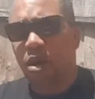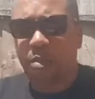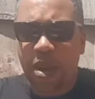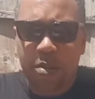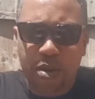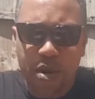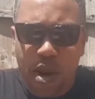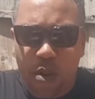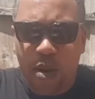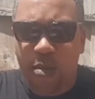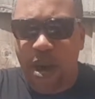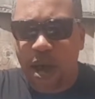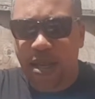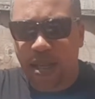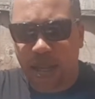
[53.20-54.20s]
of people know
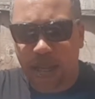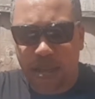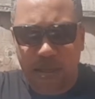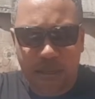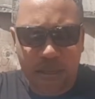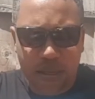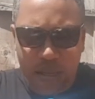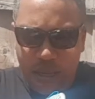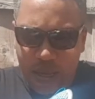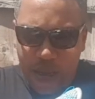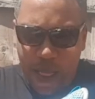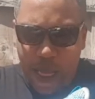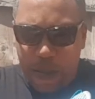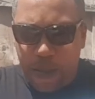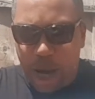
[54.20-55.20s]
about these
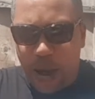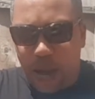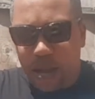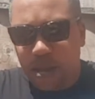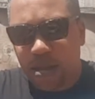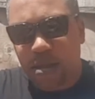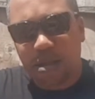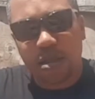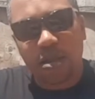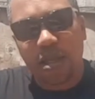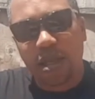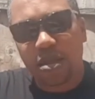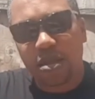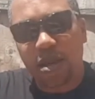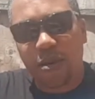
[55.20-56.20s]
but
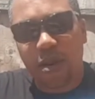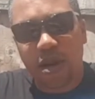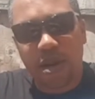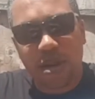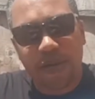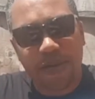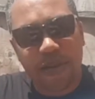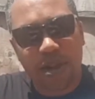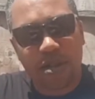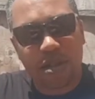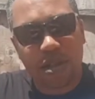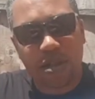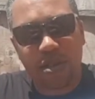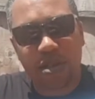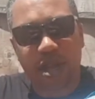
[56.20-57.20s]
these are one of the first
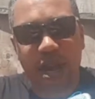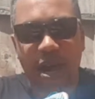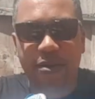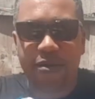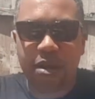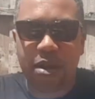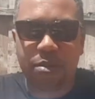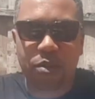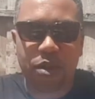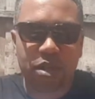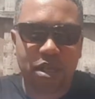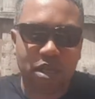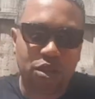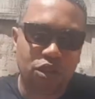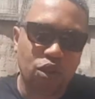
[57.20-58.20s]
shoes to have um, what is
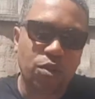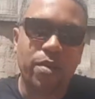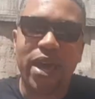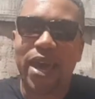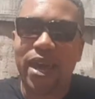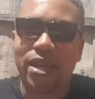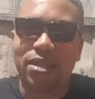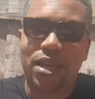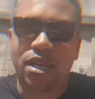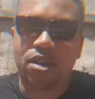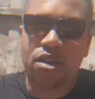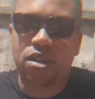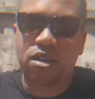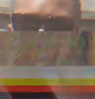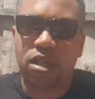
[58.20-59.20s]
it zoom air
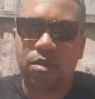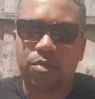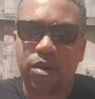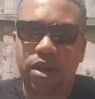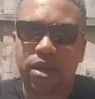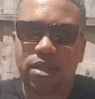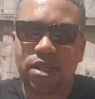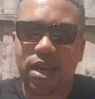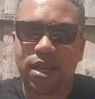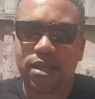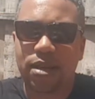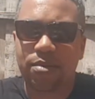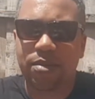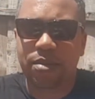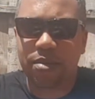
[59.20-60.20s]
technology put inside
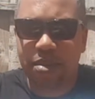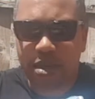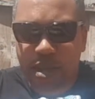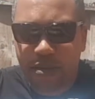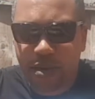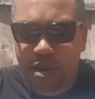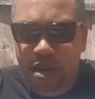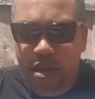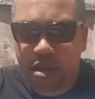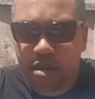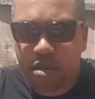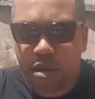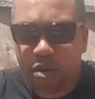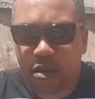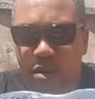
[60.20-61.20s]
them so have a look at the
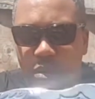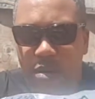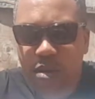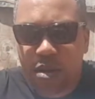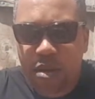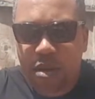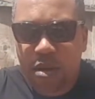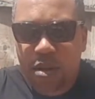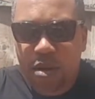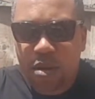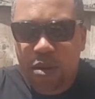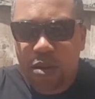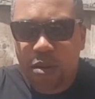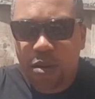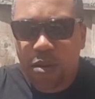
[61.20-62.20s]
sole
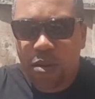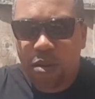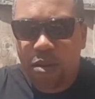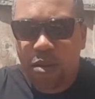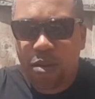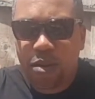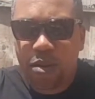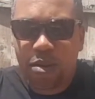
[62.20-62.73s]
Woo.